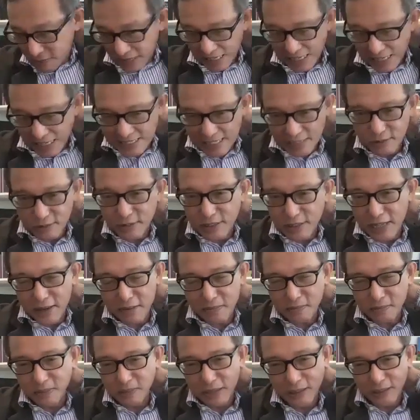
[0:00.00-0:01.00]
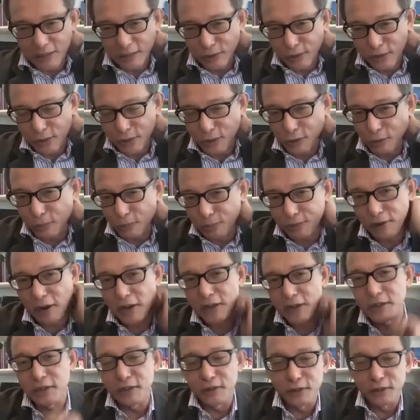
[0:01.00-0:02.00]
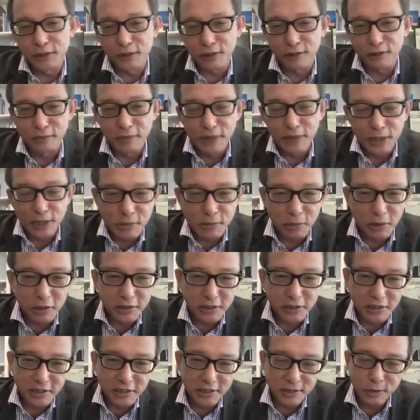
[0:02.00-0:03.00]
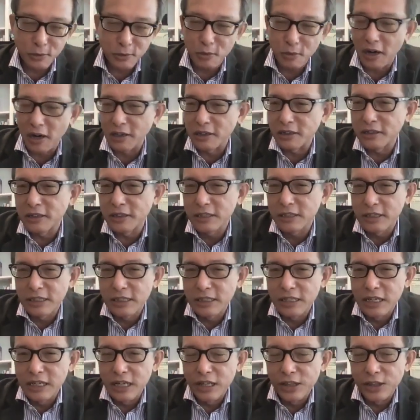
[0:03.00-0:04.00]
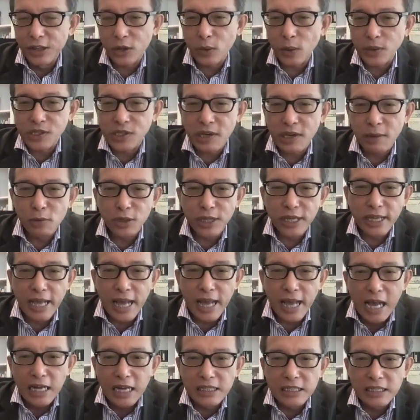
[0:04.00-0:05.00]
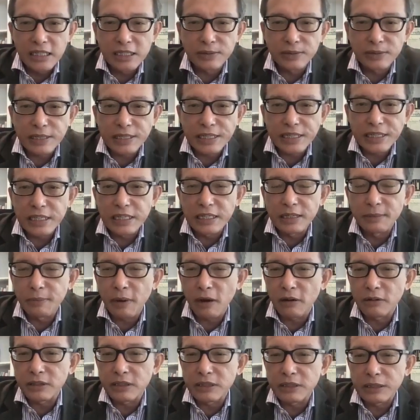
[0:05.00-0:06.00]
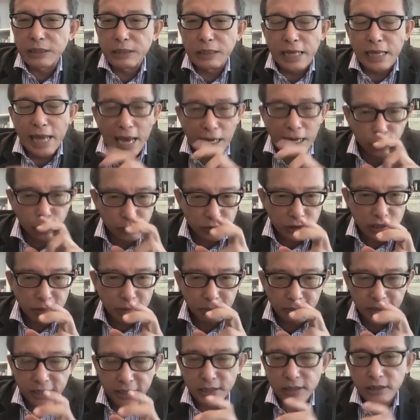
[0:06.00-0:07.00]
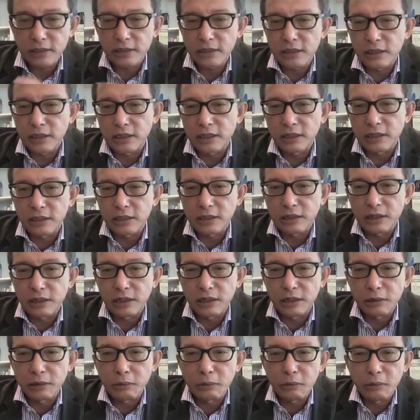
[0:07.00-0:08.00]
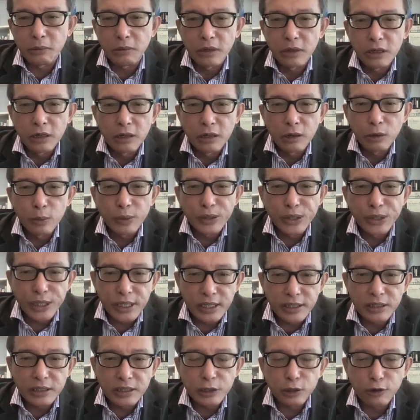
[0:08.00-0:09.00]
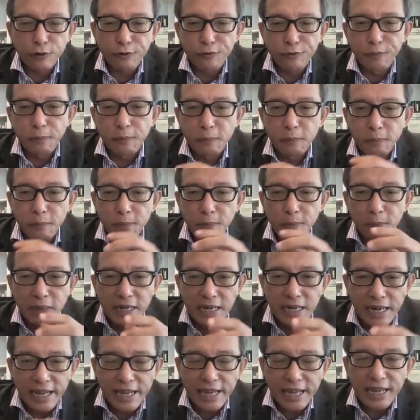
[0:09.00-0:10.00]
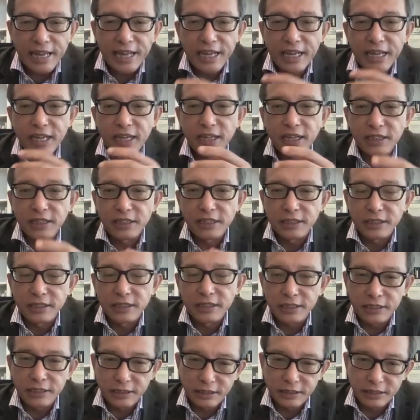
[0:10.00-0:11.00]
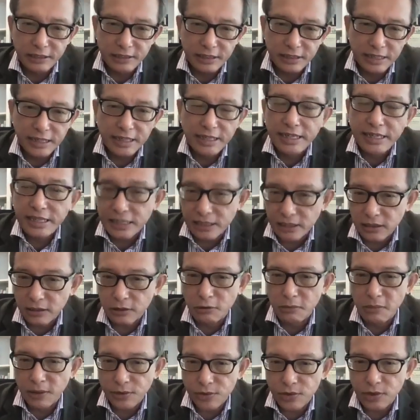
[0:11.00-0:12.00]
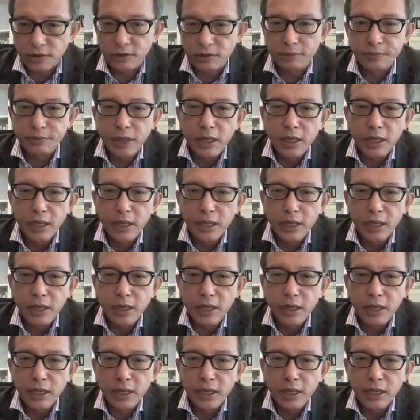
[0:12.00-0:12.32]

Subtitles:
Let's get to them, those two perennials of Malaysian politics in a while. The question I'm looking at is really about the actual split within the sort of Malay elite you mentioned.